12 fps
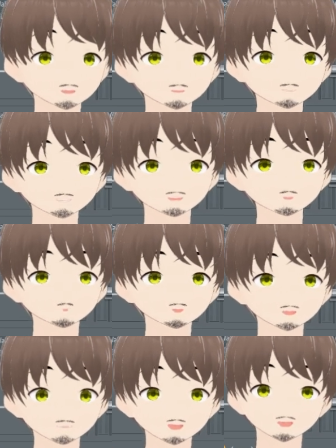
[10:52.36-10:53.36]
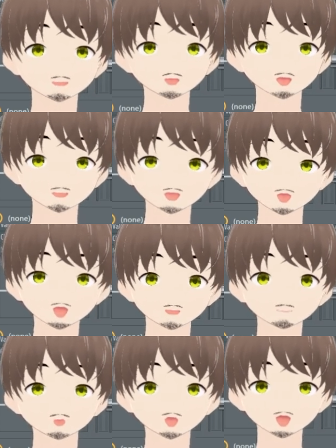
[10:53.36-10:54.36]
than what it sounded optimized.
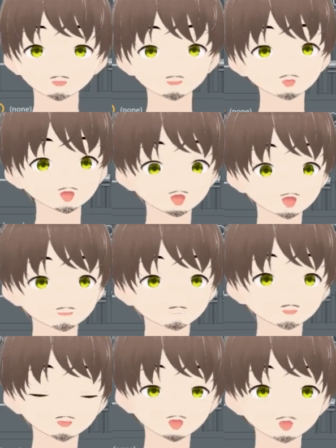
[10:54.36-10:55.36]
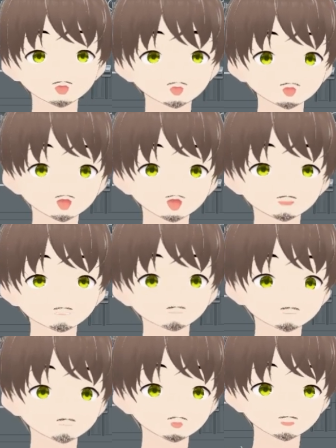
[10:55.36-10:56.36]
So optimized is optimized
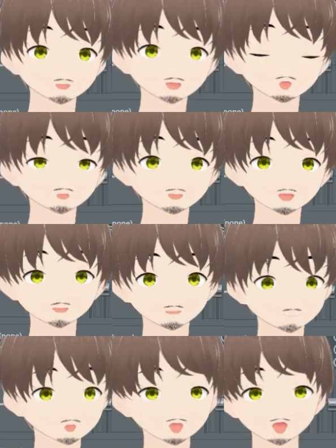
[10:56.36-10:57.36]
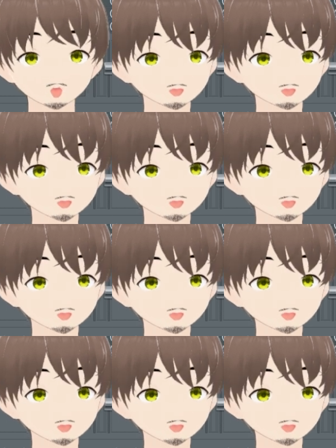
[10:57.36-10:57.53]
for recording. That's how I always